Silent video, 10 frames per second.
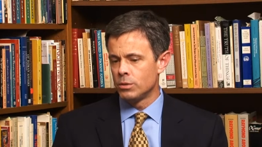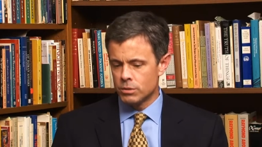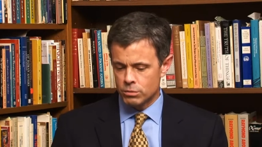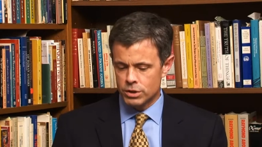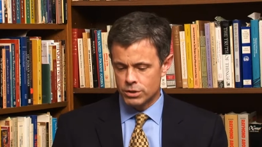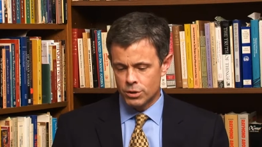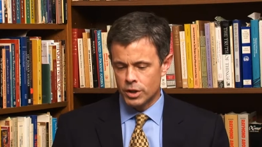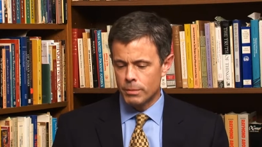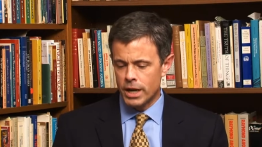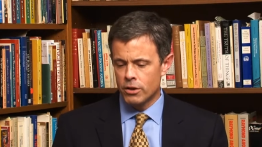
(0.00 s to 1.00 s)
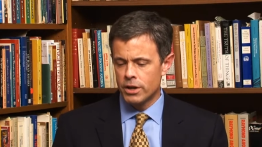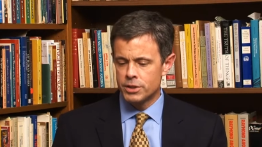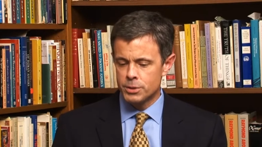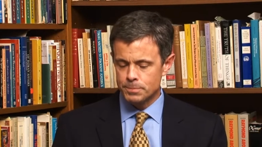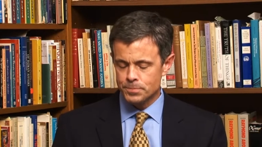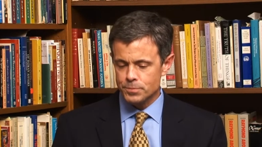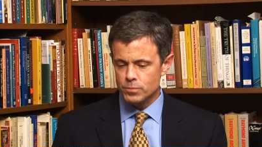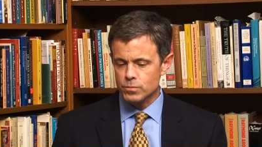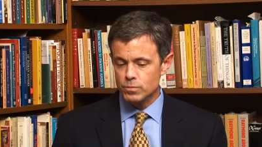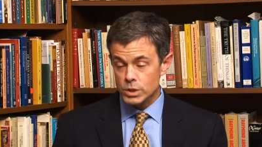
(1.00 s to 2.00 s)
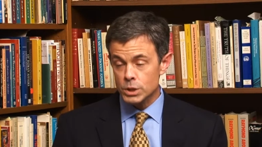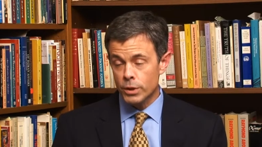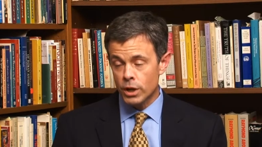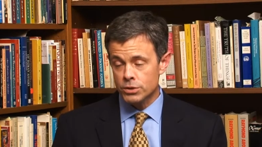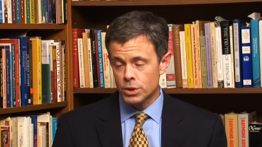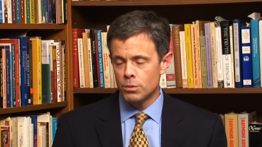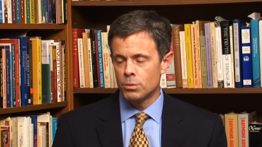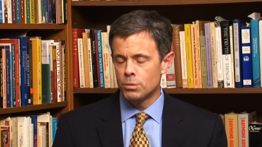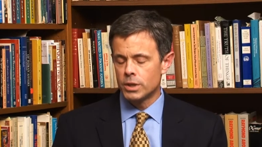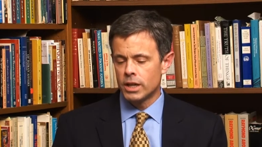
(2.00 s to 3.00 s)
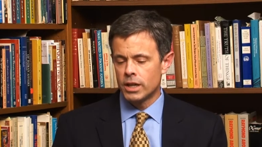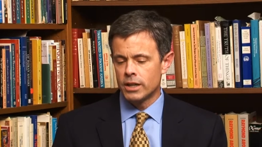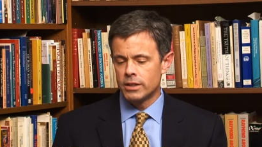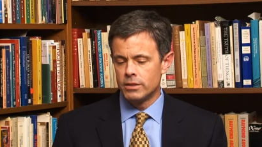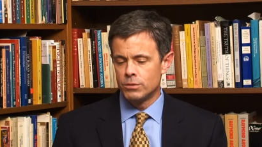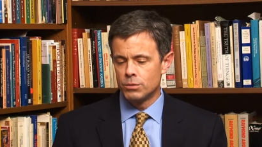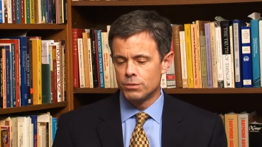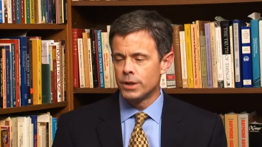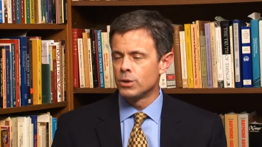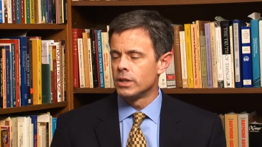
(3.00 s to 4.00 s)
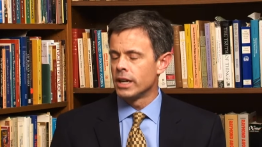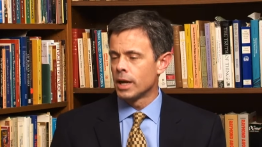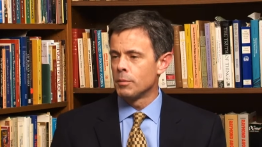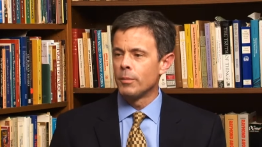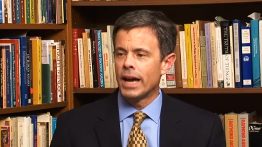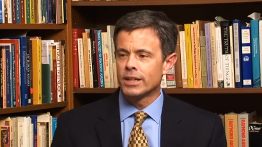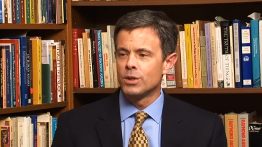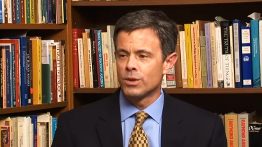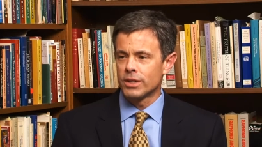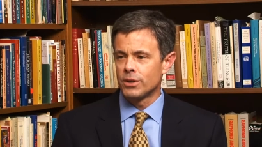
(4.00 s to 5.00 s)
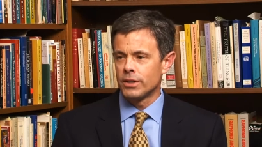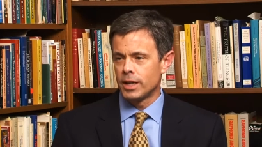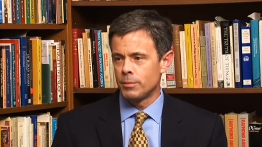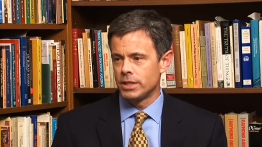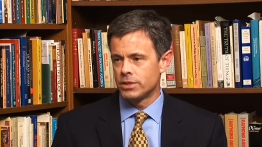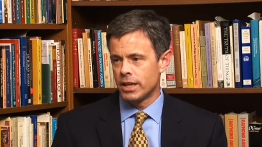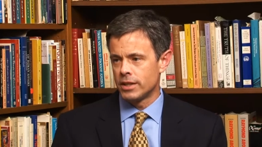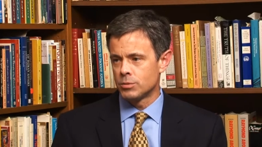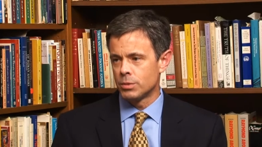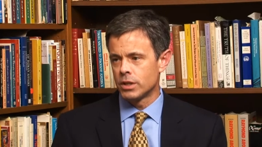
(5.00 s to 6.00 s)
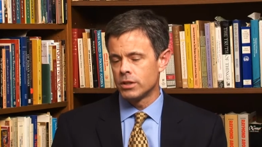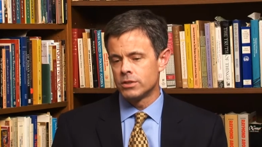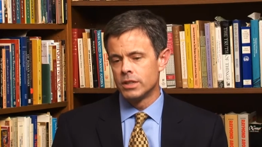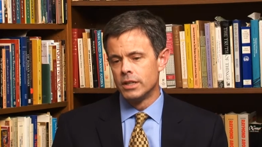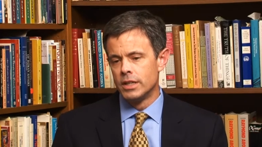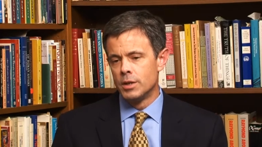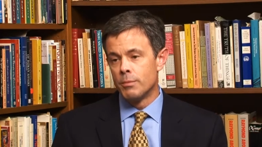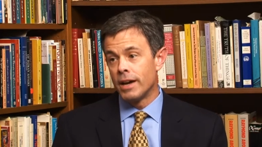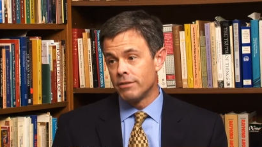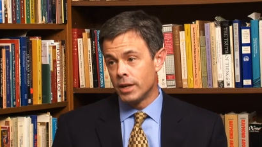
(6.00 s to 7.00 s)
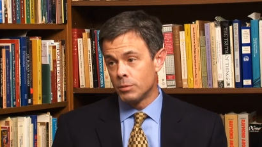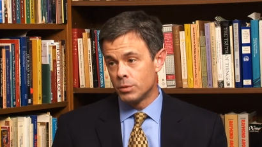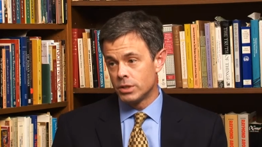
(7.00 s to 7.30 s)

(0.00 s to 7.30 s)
in discerning marriage, we also figured that coming back to North Carolina made sense because my family was